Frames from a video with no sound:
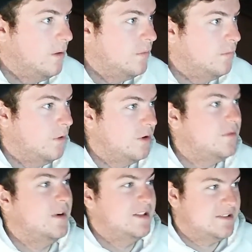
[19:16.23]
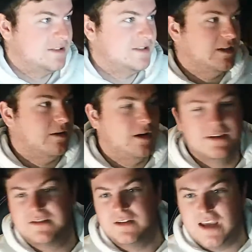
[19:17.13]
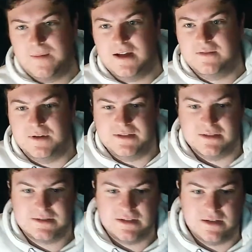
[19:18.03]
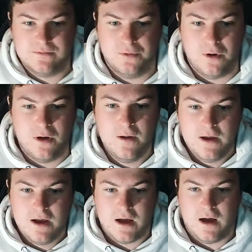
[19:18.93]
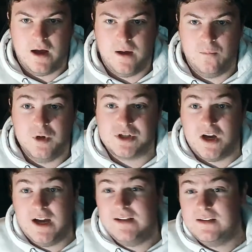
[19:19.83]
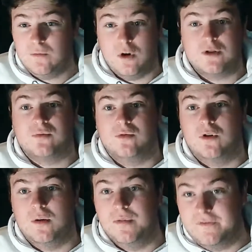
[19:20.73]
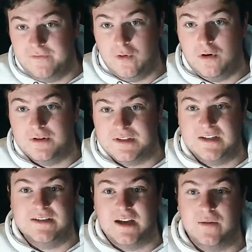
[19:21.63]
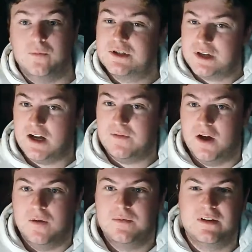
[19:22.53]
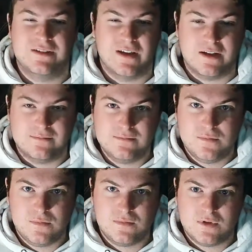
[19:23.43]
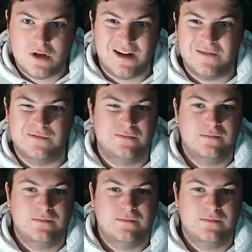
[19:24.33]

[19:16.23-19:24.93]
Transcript: Raw 2016. All right, so it came out in 2016, Raw, which I did watch Raw before Titane, which kind of helped because I kind of